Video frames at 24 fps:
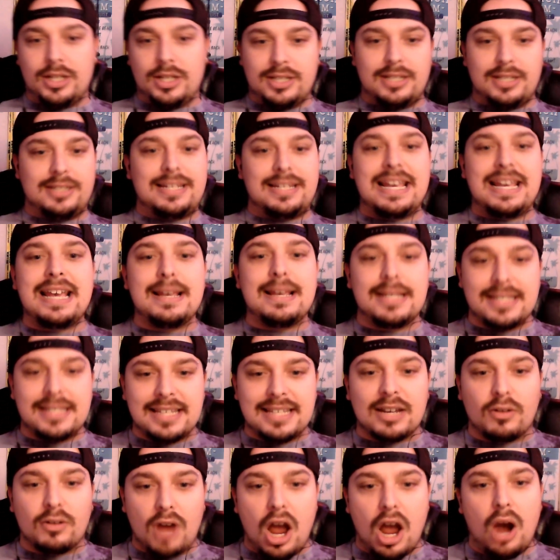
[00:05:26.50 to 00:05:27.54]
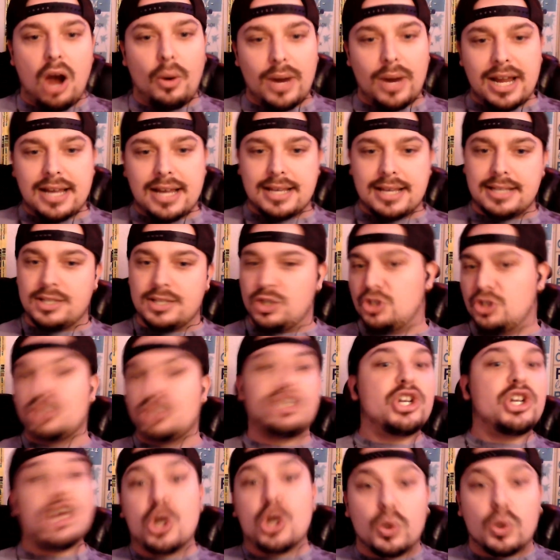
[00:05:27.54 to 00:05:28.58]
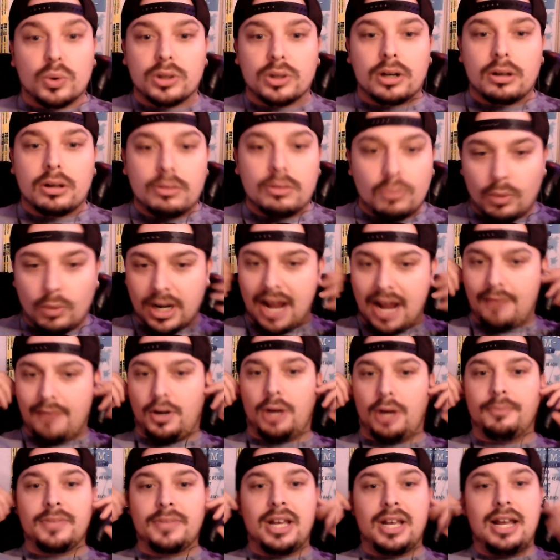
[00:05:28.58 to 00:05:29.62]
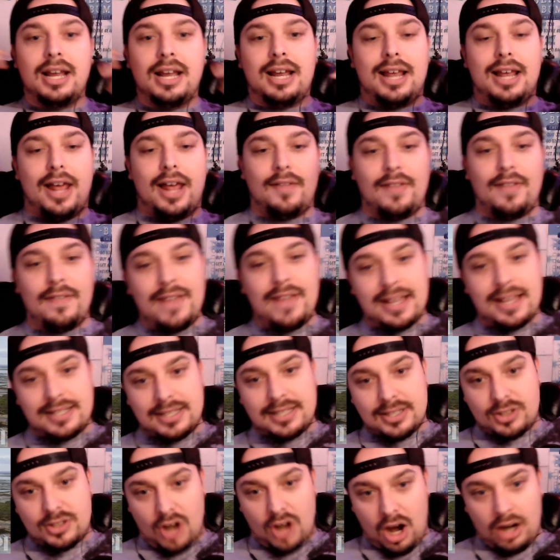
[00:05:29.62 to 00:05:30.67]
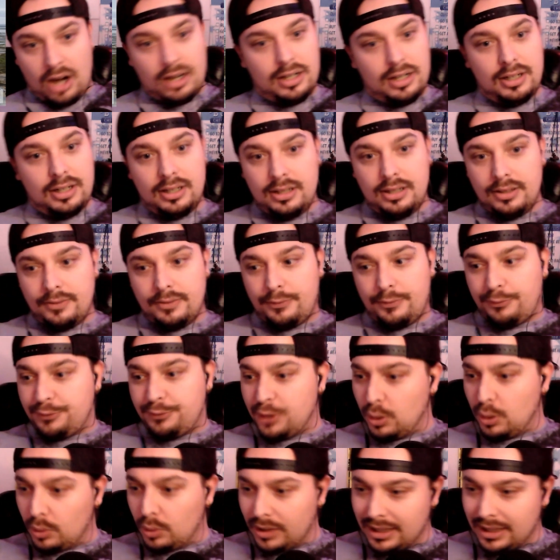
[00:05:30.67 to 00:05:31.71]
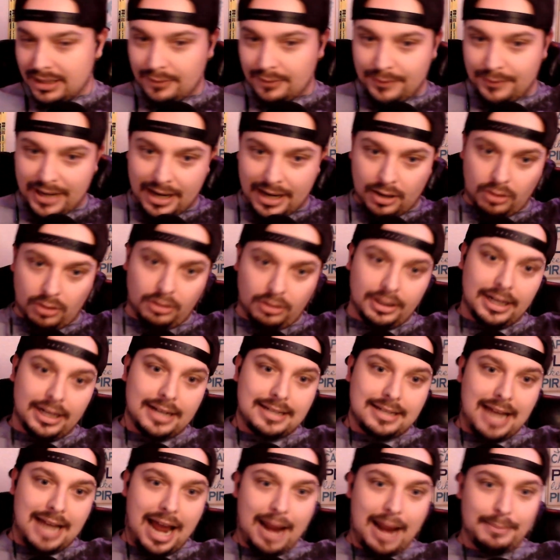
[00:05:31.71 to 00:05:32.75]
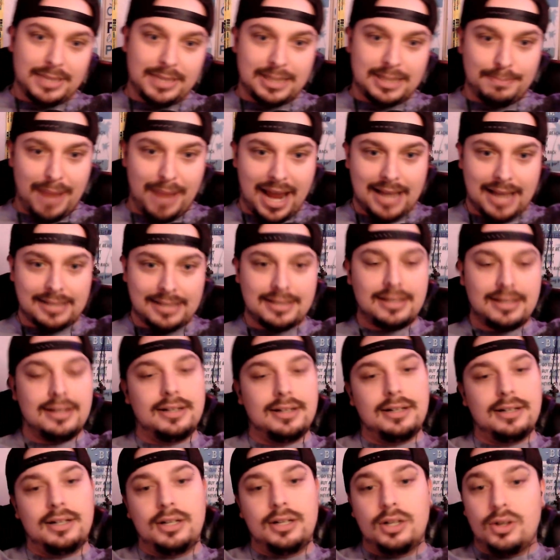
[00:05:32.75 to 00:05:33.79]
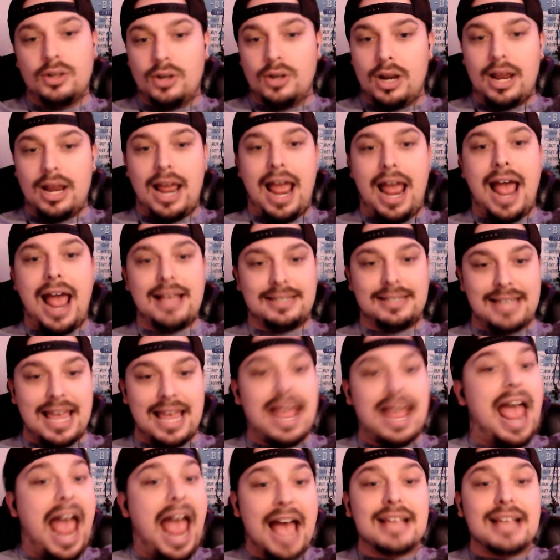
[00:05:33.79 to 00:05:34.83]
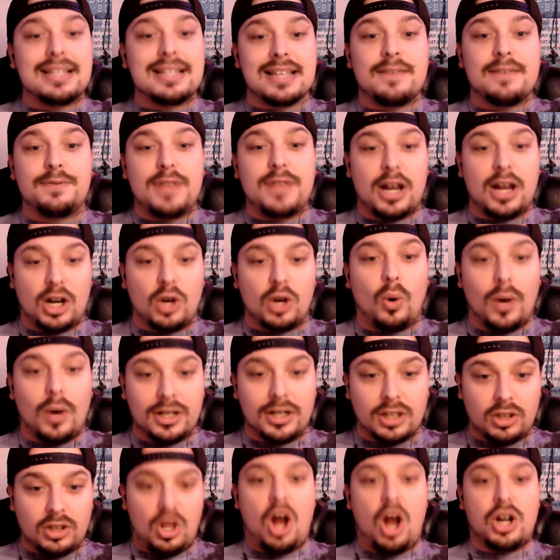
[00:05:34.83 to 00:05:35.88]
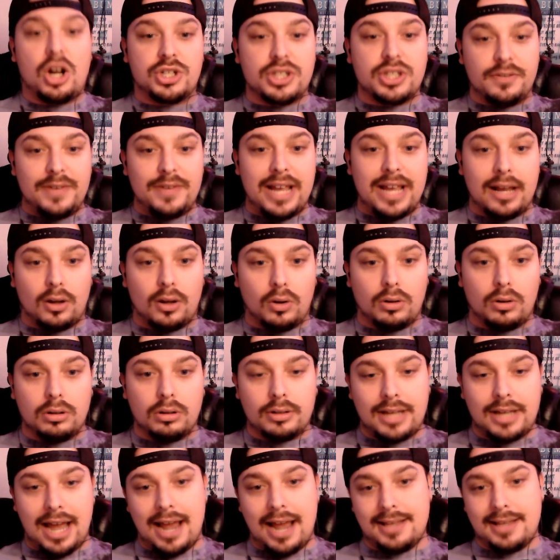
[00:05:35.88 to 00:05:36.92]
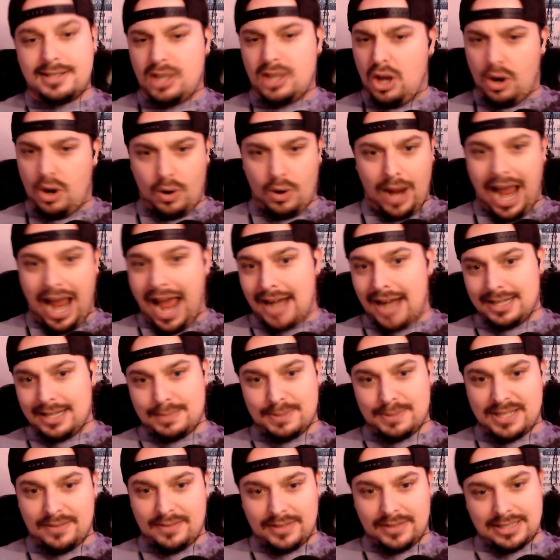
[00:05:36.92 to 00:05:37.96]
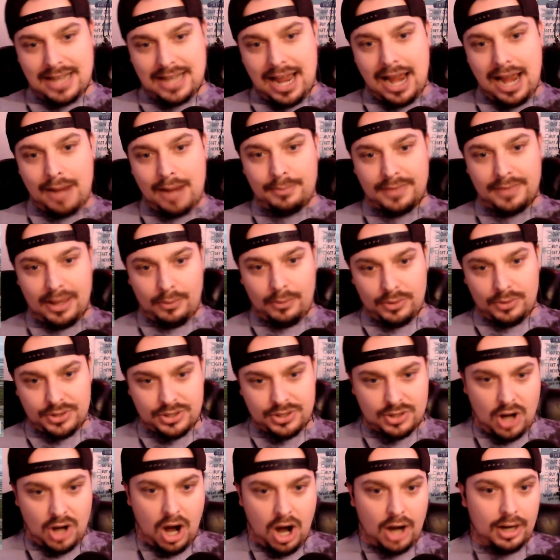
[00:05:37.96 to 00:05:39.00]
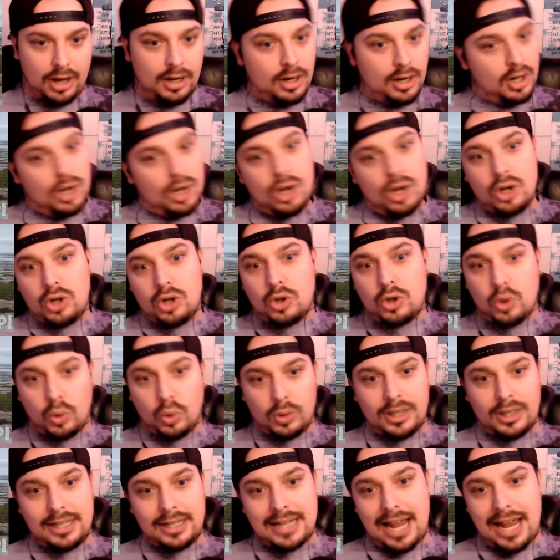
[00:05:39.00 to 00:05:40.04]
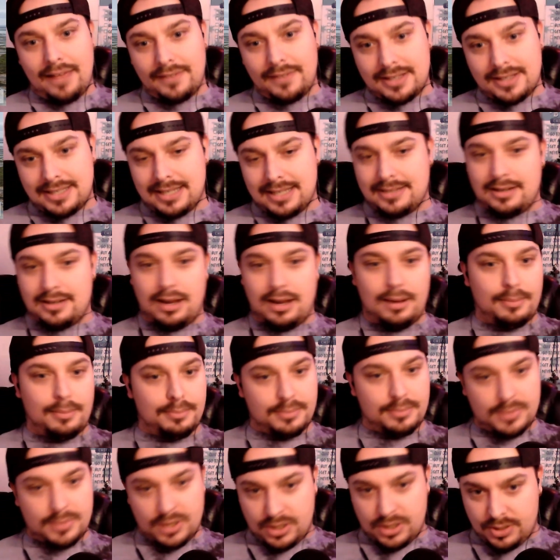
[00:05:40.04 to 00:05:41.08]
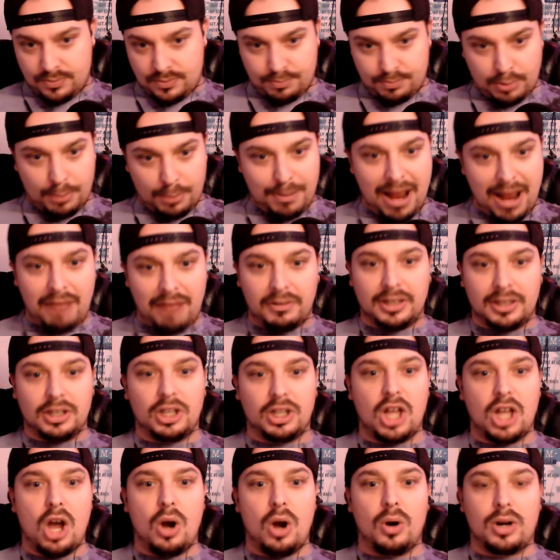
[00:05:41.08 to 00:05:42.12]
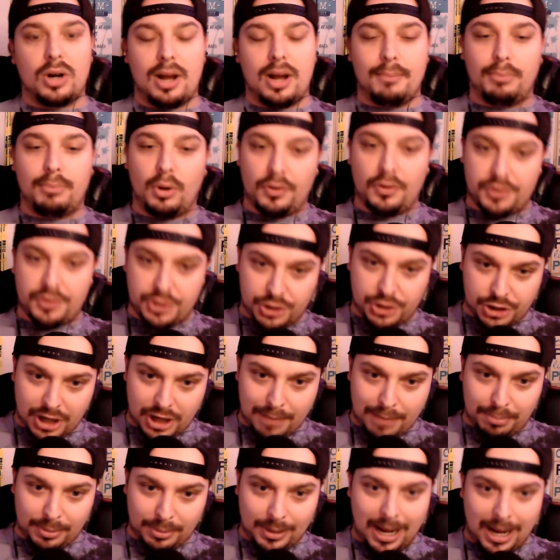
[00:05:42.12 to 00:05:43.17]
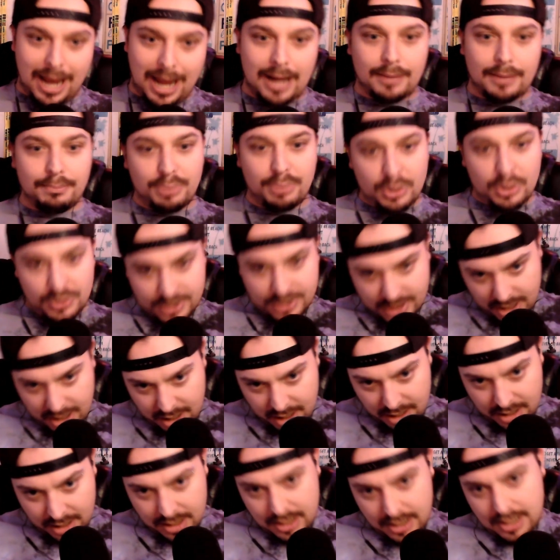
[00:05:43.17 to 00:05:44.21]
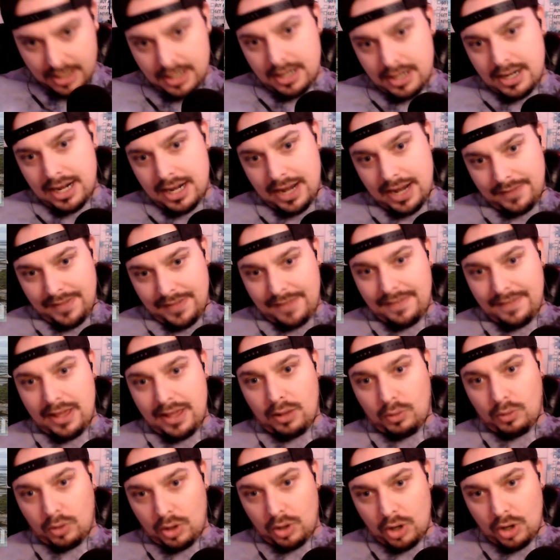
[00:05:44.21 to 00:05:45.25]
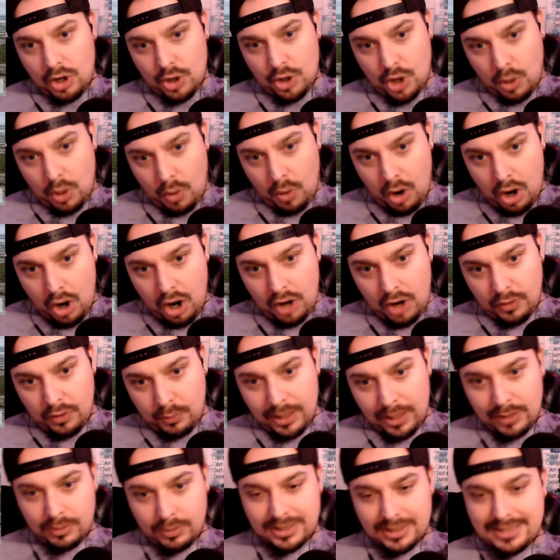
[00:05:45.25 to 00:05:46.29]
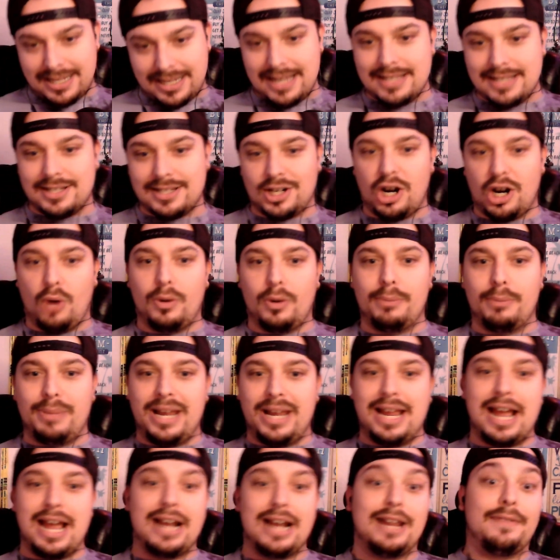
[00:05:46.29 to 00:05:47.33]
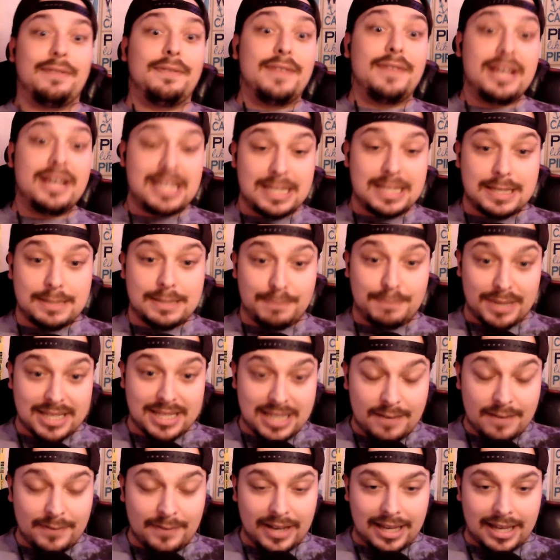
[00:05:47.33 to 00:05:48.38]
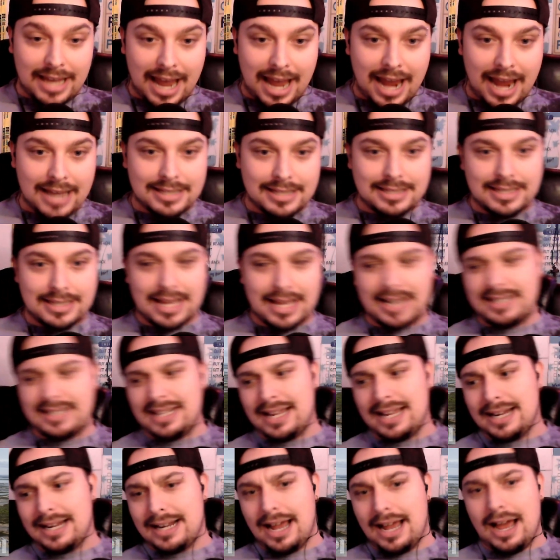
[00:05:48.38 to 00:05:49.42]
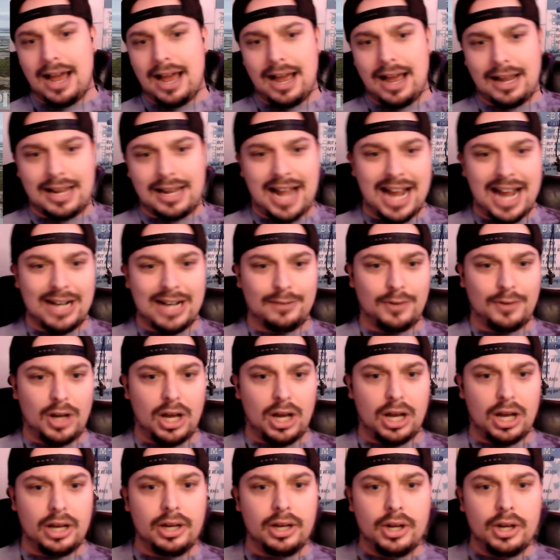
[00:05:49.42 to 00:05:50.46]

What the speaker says: T0 is noon, whatever. And then they start fueling the vehicle in a time space as if they're going to launch the vehicle. Okay, so at a specific time, they will start cooling down the systems, propellant load on both ship and booster, and then they'll go all the way to what T0 would be. And in this specific case, they did kind of a